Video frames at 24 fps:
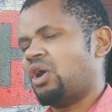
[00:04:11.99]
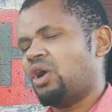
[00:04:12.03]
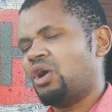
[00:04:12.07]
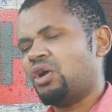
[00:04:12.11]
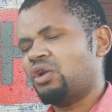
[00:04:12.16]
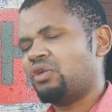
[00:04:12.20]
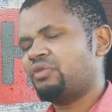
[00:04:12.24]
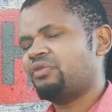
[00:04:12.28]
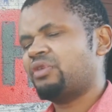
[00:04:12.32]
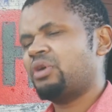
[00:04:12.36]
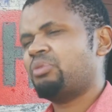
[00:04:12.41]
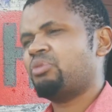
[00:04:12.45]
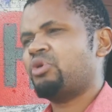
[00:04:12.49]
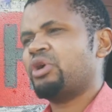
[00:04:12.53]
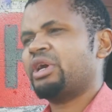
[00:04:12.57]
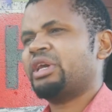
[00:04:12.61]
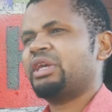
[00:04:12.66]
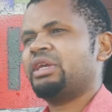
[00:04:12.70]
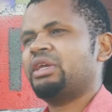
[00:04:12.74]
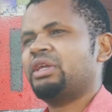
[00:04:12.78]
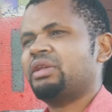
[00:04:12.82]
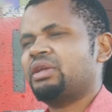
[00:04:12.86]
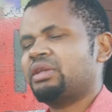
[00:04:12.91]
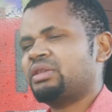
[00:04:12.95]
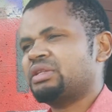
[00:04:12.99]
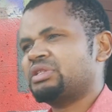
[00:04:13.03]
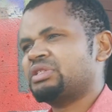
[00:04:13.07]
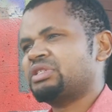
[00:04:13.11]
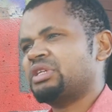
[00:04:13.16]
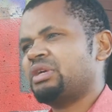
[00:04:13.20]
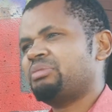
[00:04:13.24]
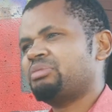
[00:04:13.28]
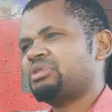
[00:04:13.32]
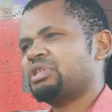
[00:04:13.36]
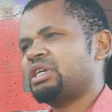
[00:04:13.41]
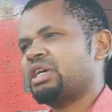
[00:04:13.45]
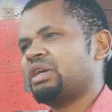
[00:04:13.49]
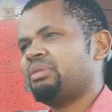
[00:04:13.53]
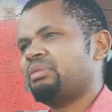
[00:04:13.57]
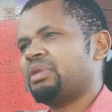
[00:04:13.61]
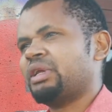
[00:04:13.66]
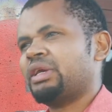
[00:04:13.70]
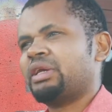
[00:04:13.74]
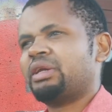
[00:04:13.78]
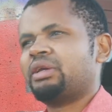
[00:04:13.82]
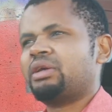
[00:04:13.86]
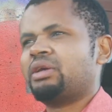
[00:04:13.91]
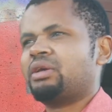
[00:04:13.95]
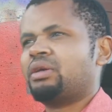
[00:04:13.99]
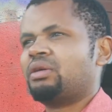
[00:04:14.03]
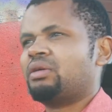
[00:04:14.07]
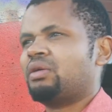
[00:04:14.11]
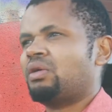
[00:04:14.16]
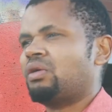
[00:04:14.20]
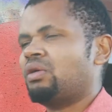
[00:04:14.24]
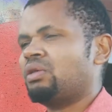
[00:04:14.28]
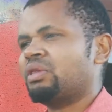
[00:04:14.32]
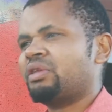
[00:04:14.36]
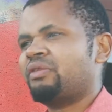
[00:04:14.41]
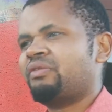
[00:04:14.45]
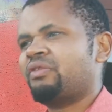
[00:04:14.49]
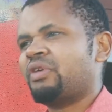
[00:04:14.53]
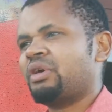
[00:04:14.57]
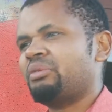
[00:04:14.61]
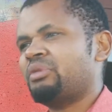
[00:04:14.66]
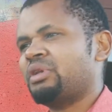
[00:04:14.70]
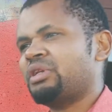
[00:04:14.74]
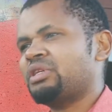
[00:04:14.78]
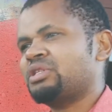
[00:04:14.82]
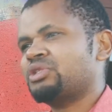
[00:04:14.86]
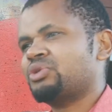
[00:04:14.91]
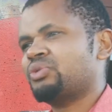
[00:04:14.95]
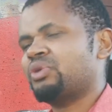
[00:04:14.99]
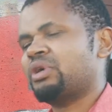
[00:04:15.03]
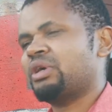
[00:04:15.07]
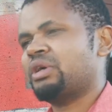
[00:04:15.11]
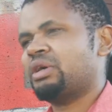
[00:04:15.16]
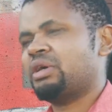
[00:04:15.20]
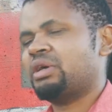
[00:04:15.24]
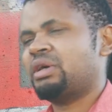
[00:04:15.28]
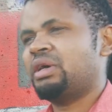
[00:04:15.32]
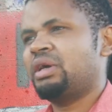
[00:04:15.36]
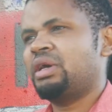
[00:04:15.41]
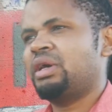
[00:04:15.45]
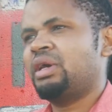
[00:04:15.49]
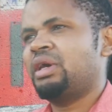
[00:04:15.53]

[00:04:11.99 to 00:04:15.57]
all of them were hit at the same time, like all the families were